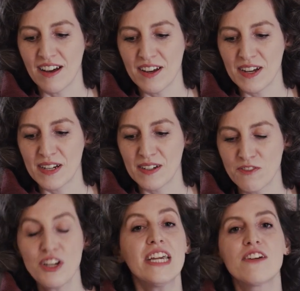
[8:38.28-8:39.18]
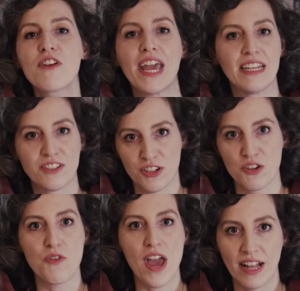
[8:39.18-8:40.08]

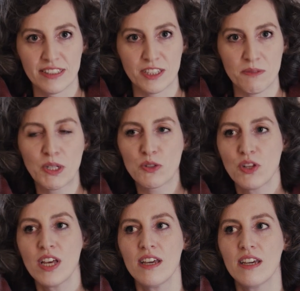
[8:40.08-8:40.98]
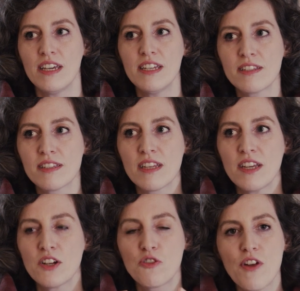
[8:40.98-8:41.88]
recreating reality, because it's
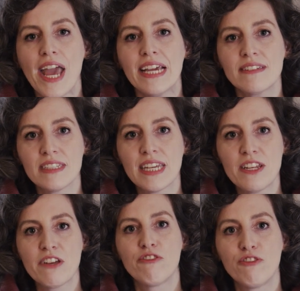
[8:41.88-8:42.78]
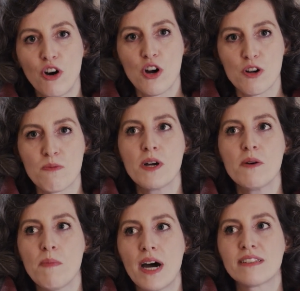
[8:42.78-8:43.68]
creating a new form,
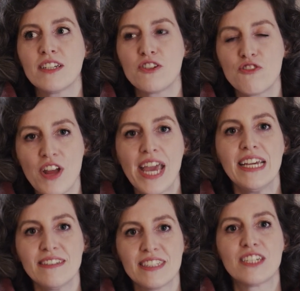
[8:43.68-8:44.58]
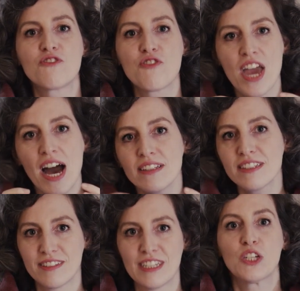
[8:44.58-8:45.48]
but creating
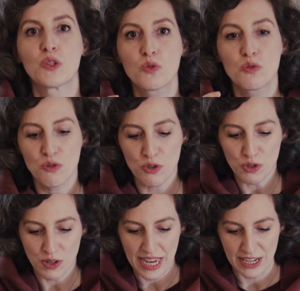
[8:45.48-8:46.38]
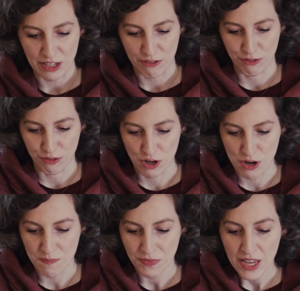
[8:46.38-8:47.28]
reality through a new
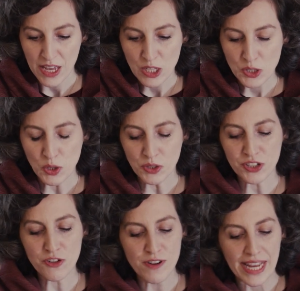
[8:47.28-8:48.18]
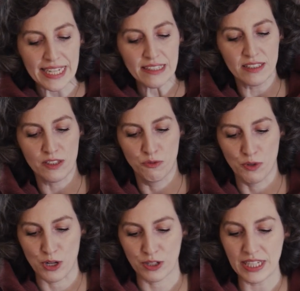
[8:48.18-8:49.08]
form. So the created
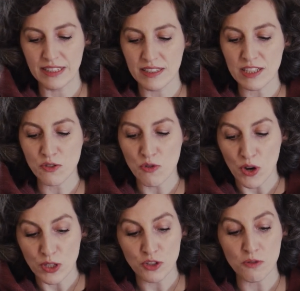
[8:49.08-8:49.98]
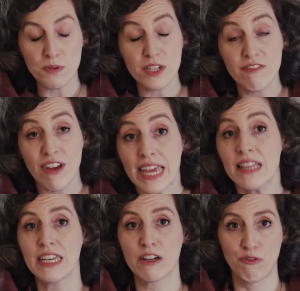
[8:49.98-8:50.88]
work, it destroys the
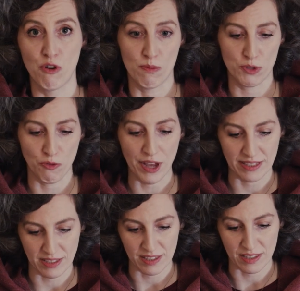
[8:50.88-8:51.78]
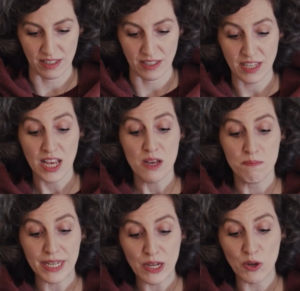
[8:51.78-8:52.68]
prevailing forms of existence,
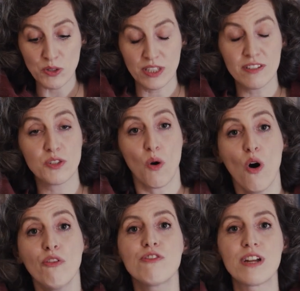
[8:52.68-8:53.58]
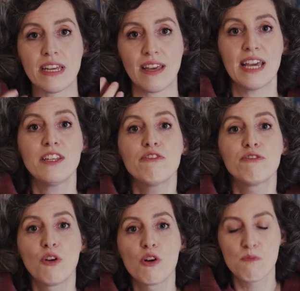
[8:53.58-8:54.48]
because it is offering a new
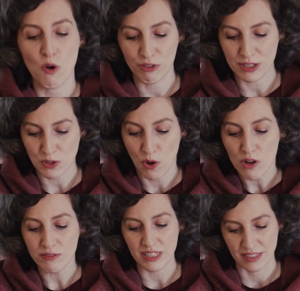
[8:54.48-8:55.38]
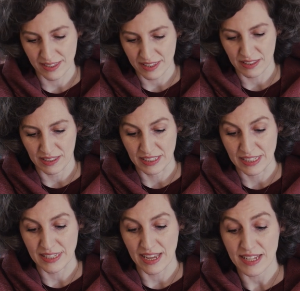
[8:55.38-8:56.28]
form of its own
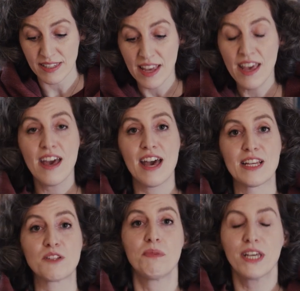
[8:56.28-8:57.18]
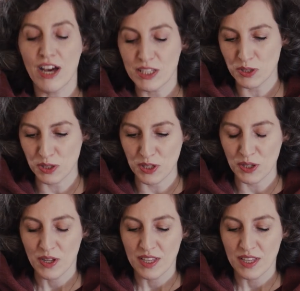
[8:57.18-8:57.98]
instead. And Picasso